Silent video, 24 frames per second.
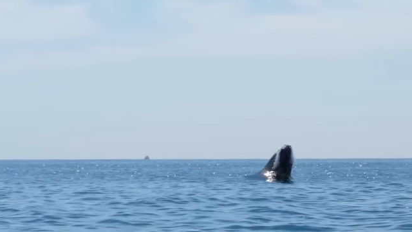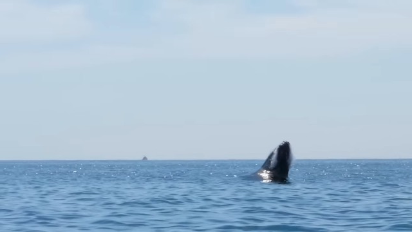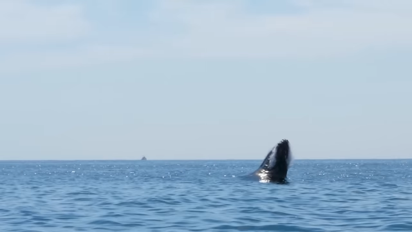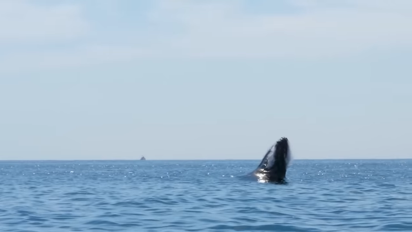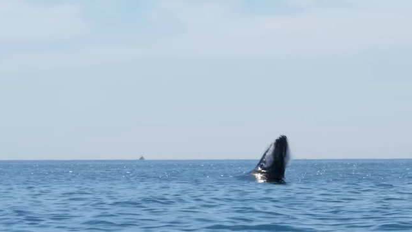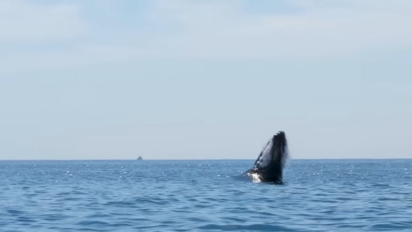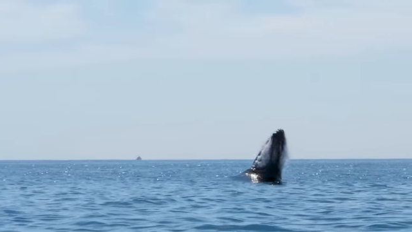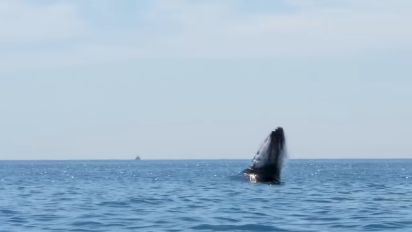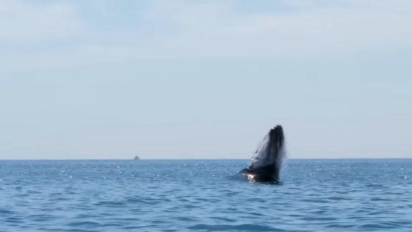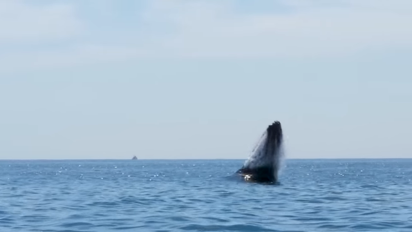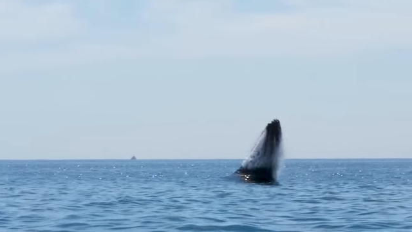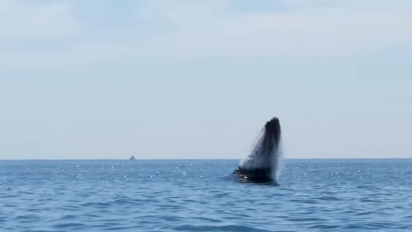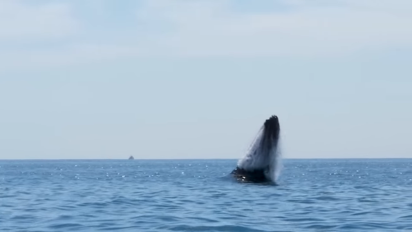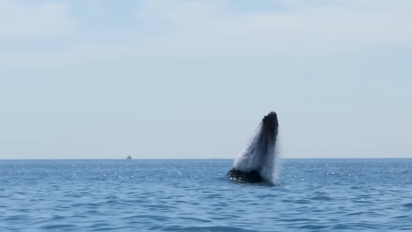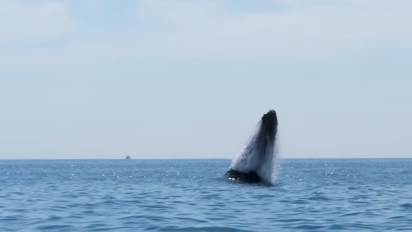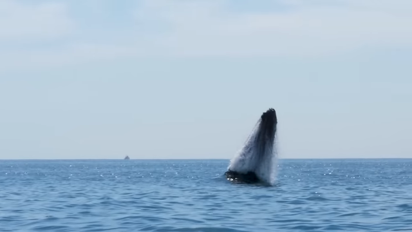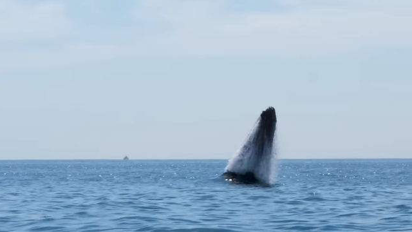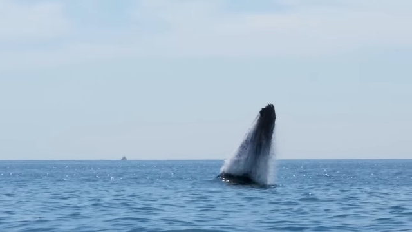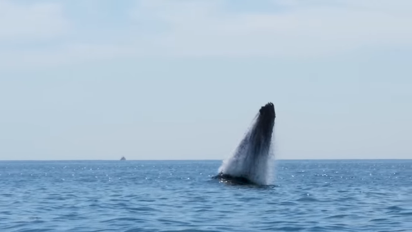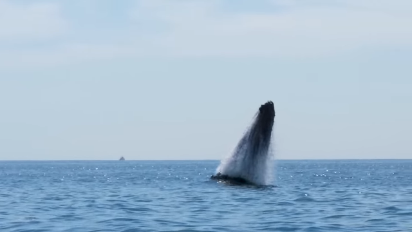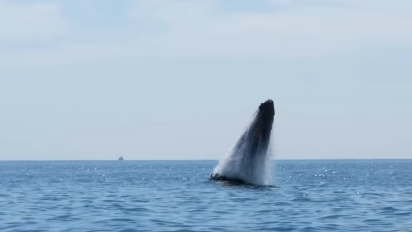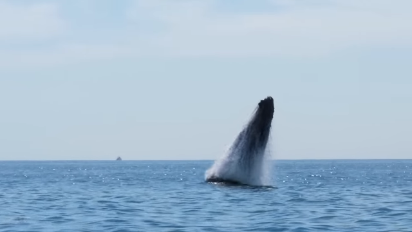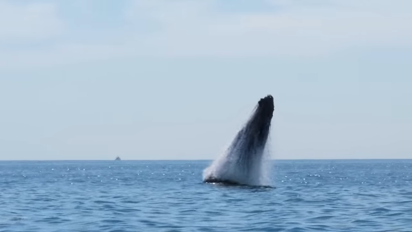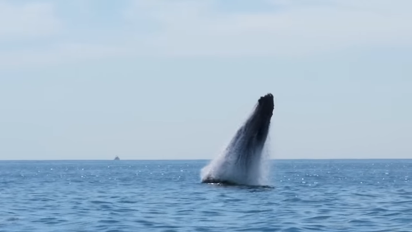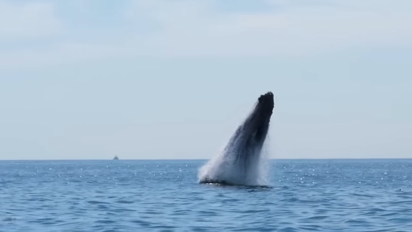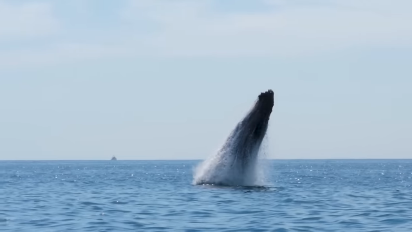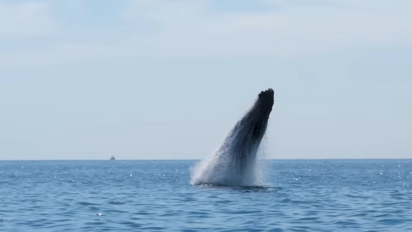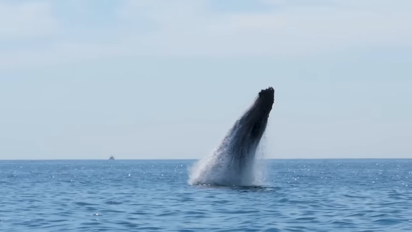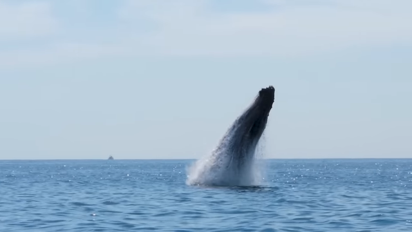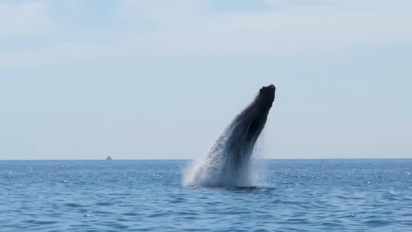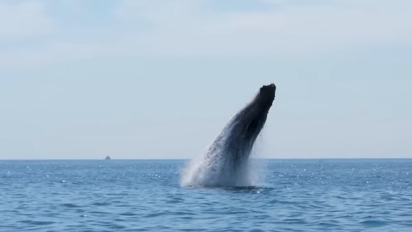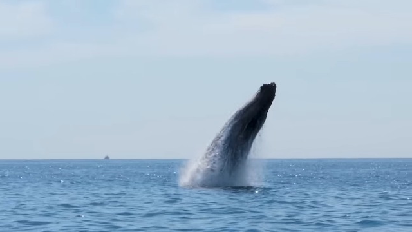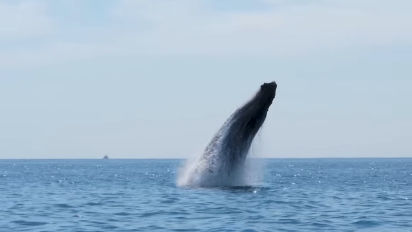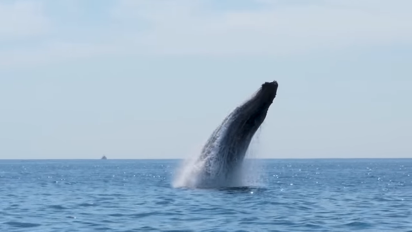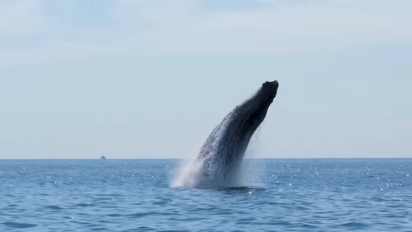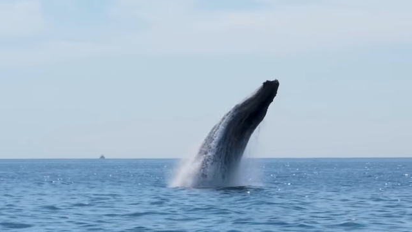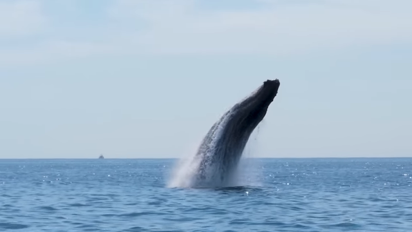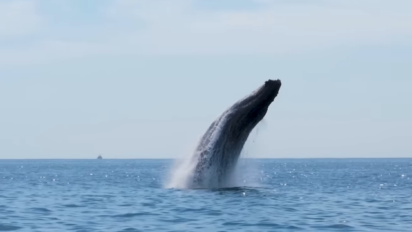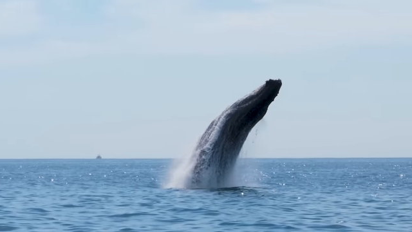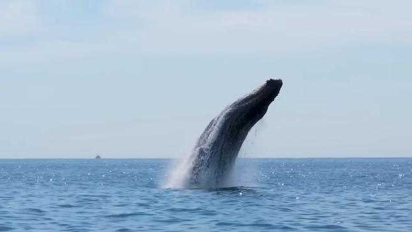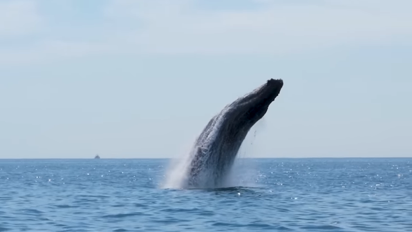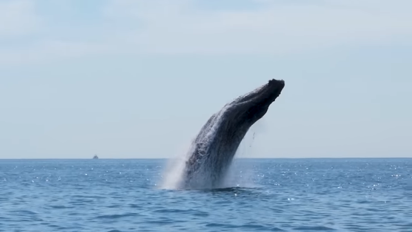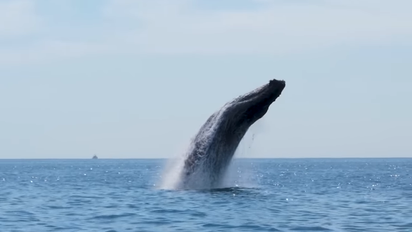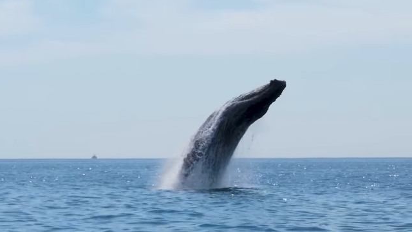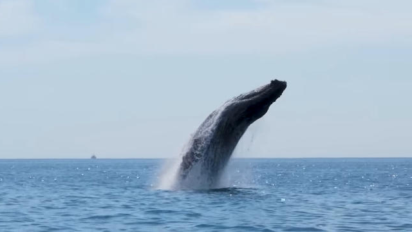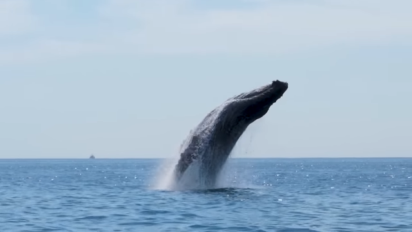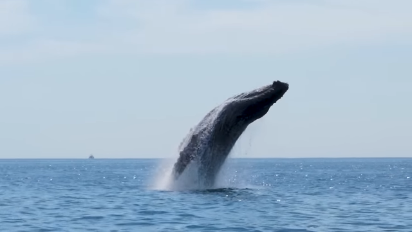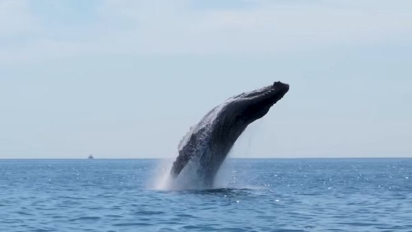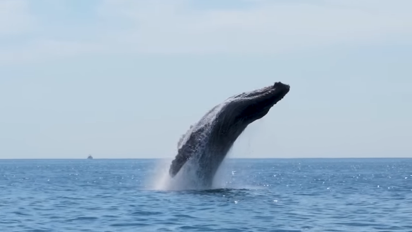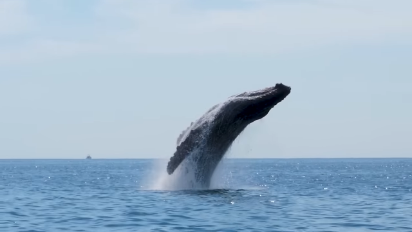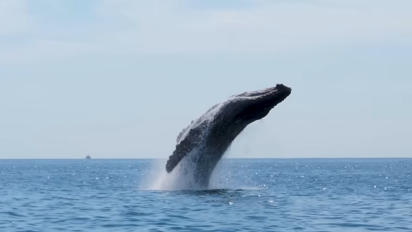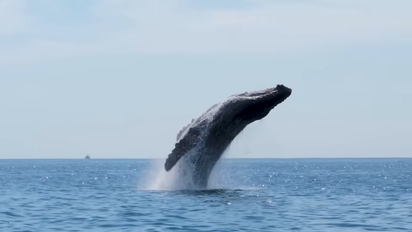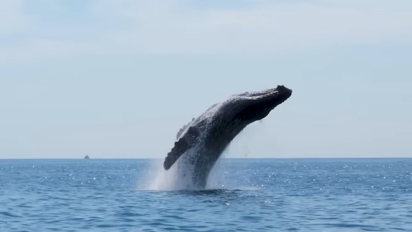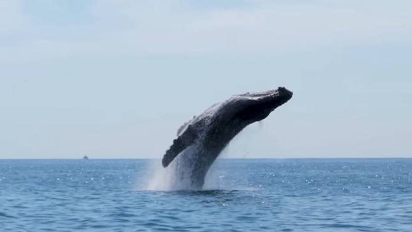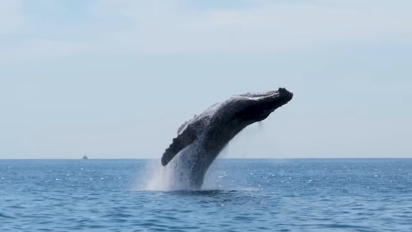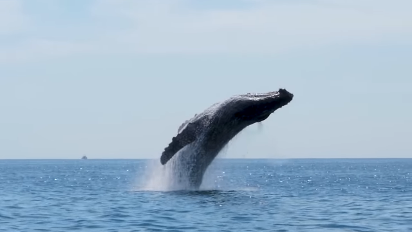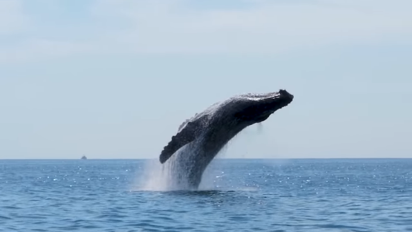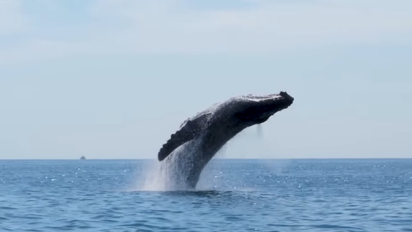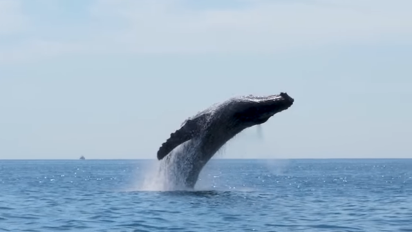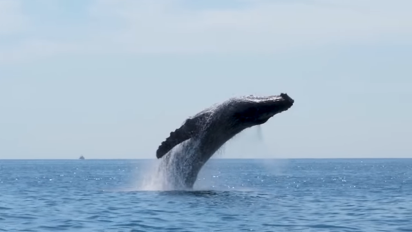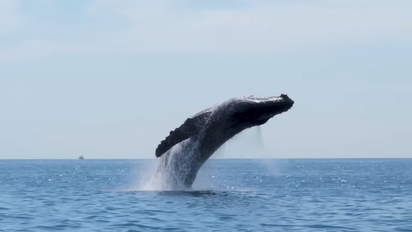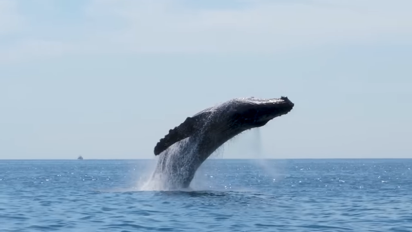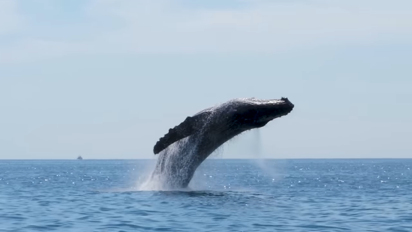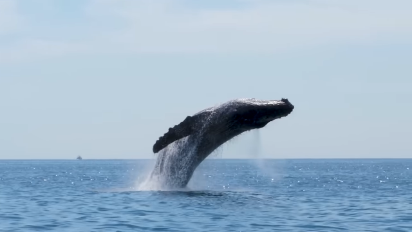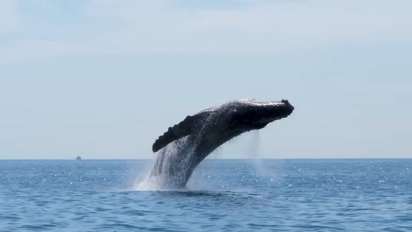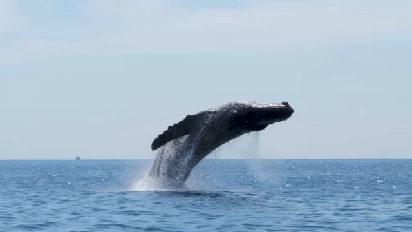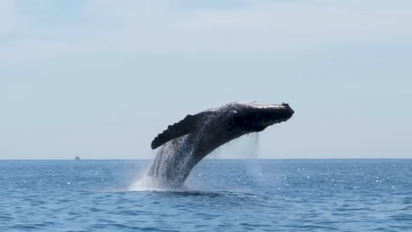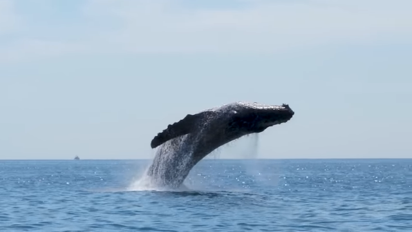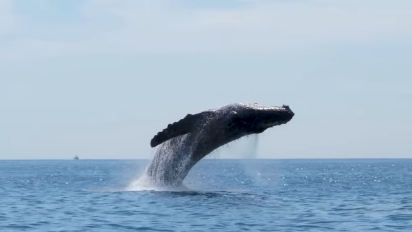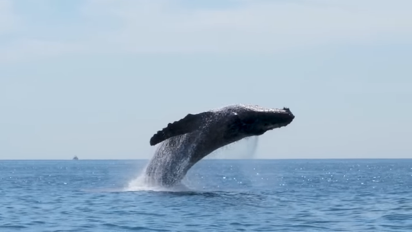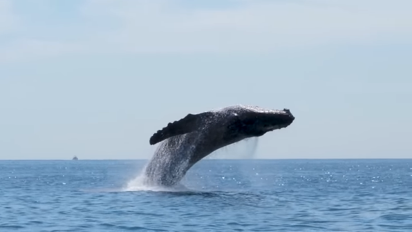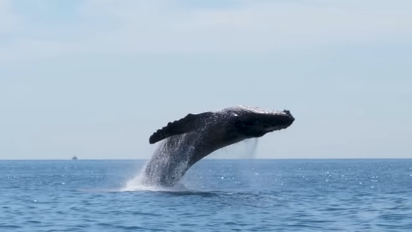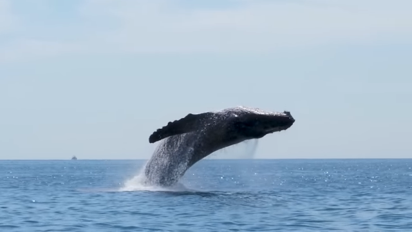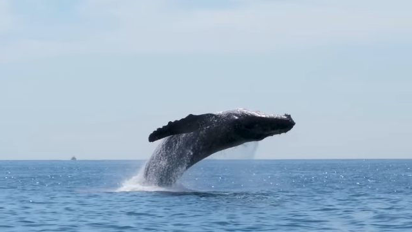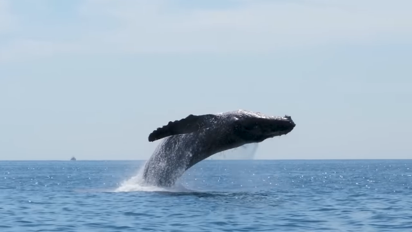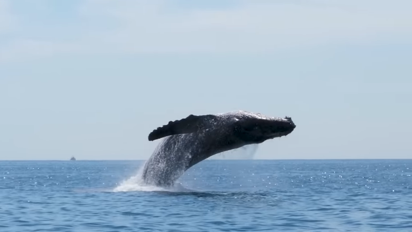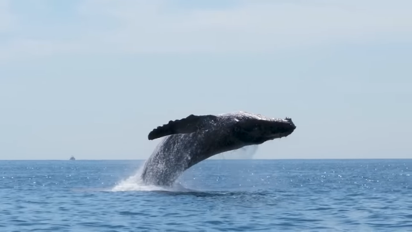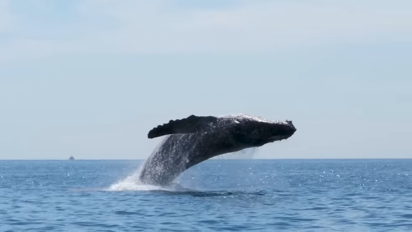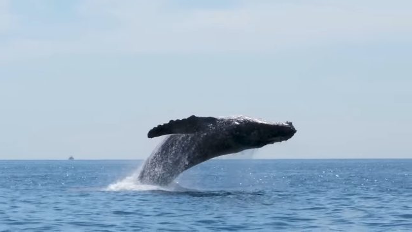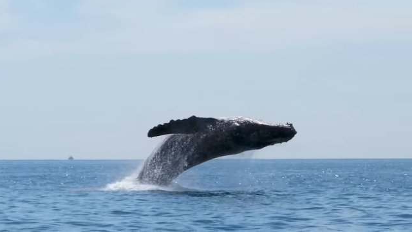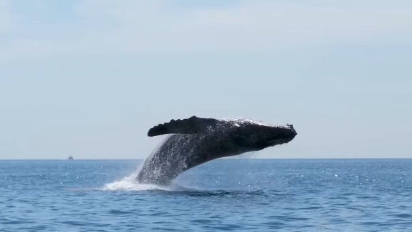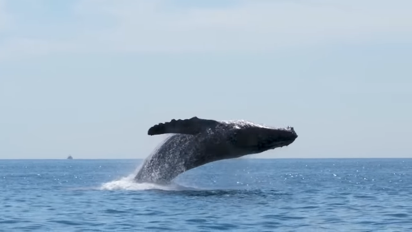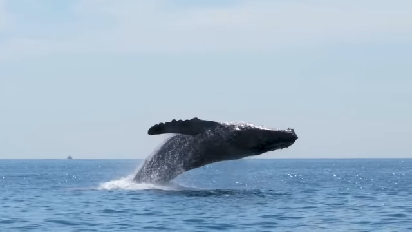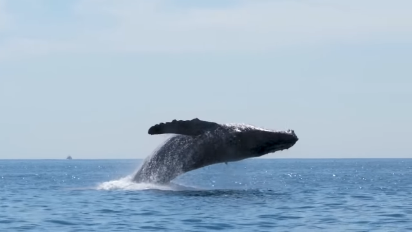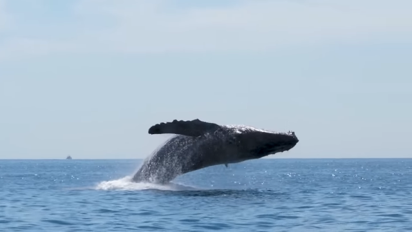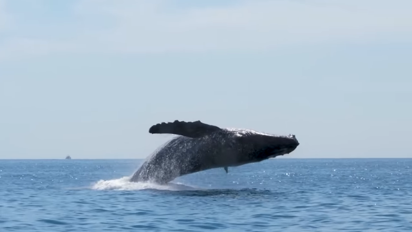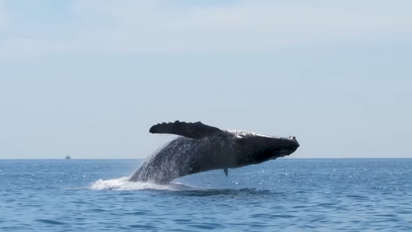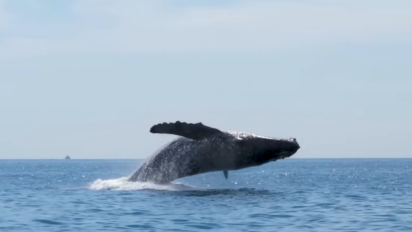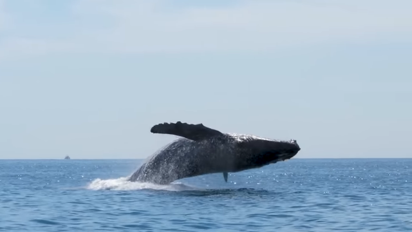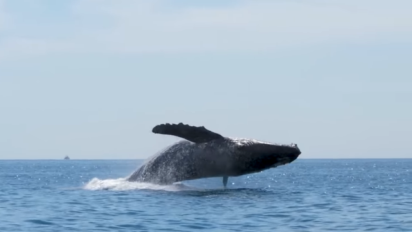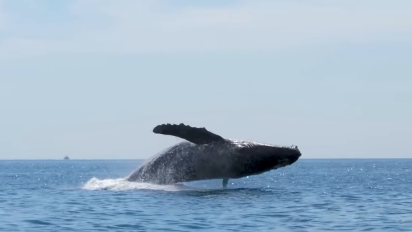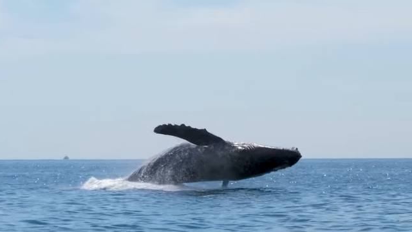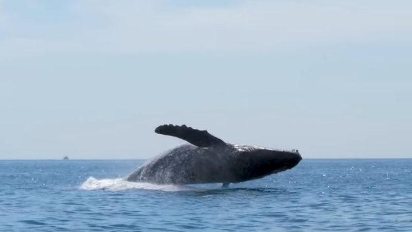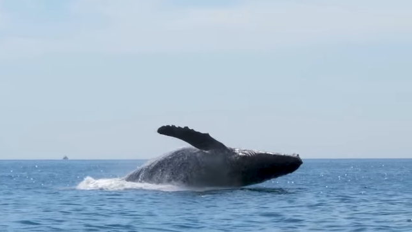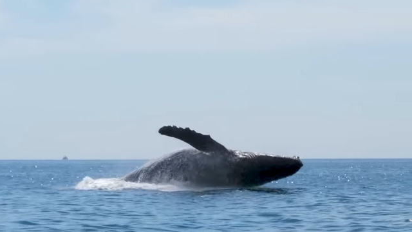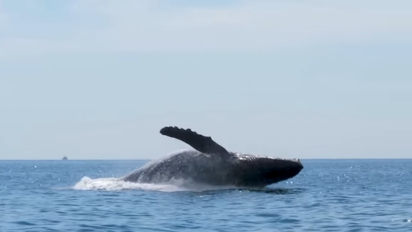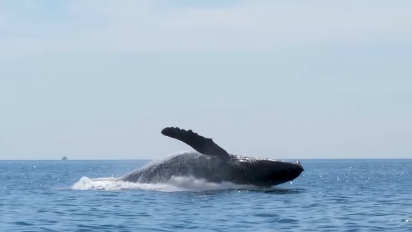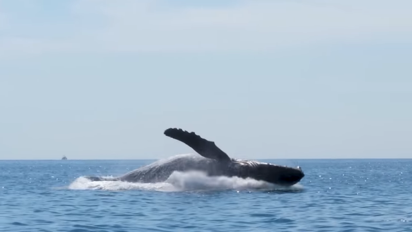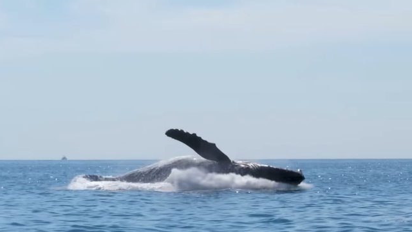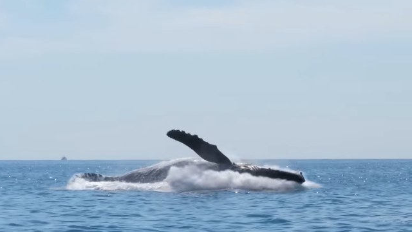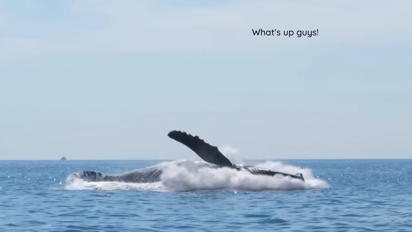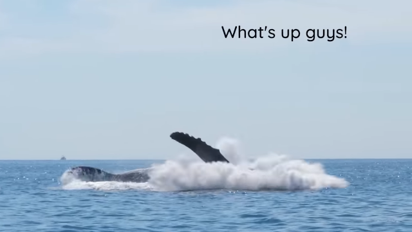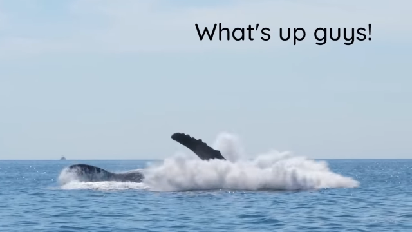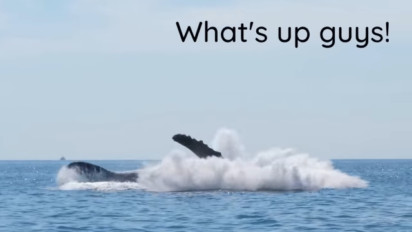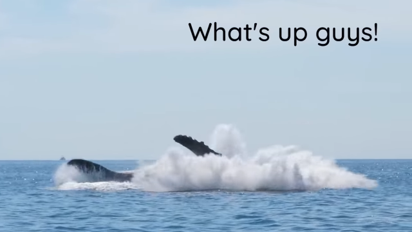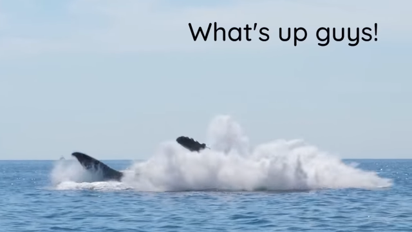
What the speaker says: [unreadable: no face in view]